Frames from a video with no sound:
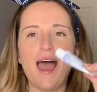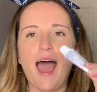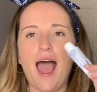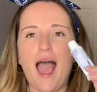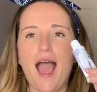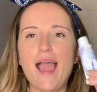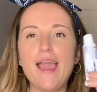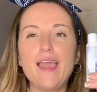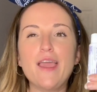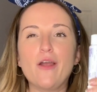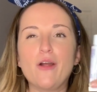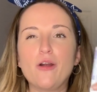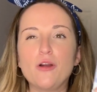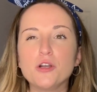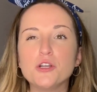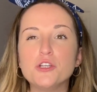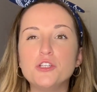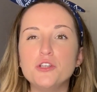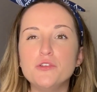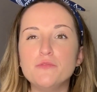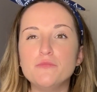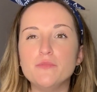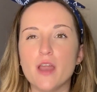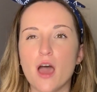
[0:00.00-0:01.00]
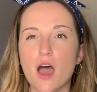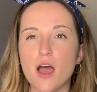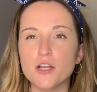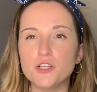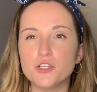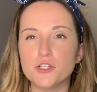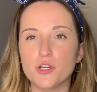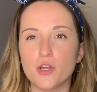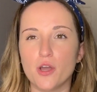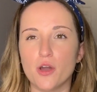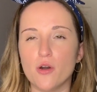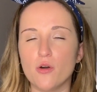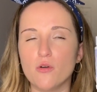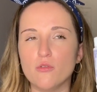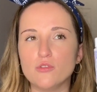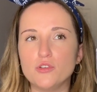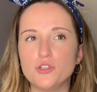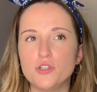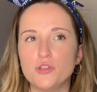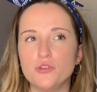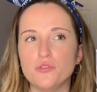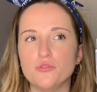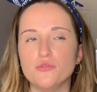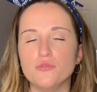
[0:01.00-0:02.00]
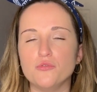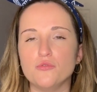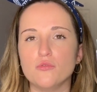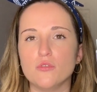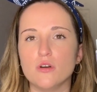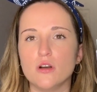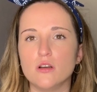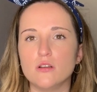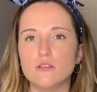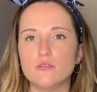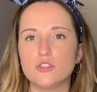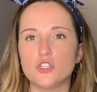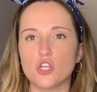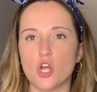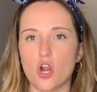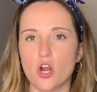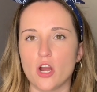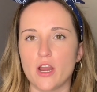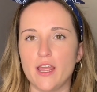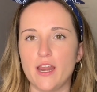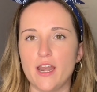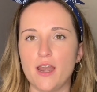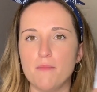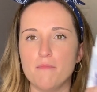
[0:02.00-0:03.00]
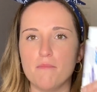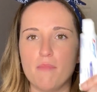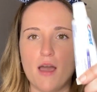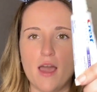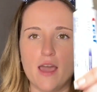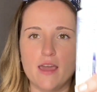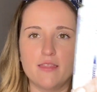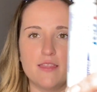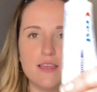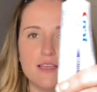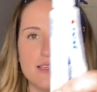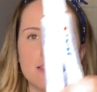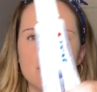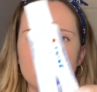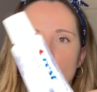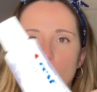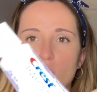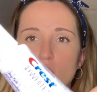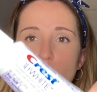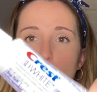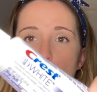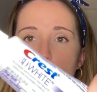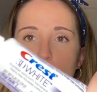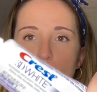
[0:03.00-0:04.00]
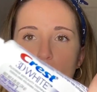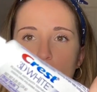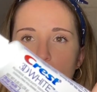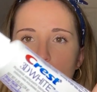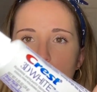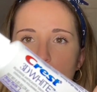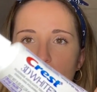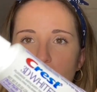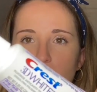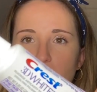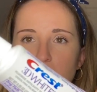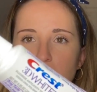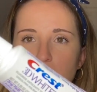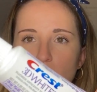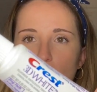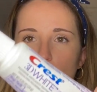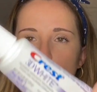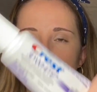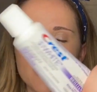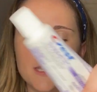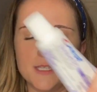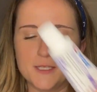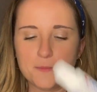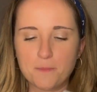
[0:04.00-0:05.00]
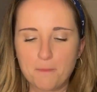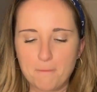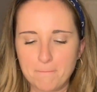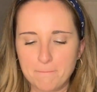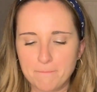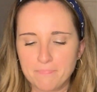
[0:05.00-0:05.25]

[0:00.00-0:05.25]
I urge you not to go to Target and buy or Walmart and buy these little ones.